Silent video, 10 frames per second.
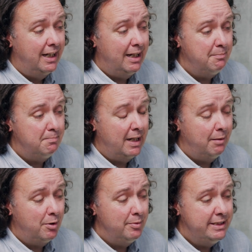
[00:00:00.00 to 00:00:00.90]
And
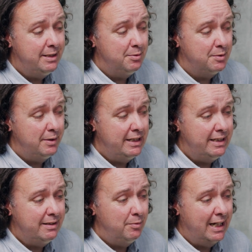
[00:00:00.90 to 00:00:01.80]
what we did was
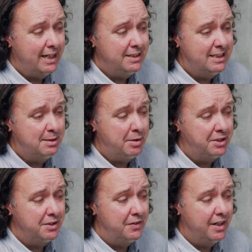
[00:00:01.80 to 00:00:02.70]
we had a
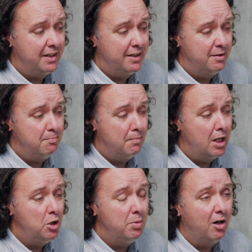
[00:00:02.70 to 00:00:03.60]
suspicion that the
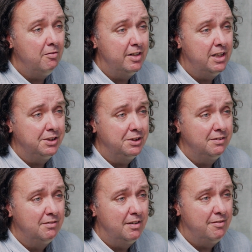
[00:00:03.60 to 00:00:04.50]
mobile
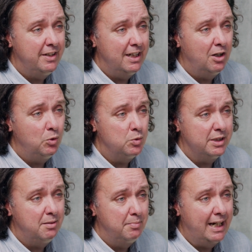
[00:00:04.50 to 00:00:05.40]
version of the
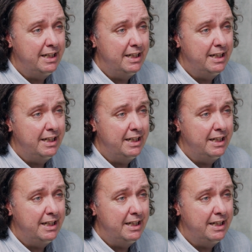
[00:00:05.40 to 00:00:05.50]
older page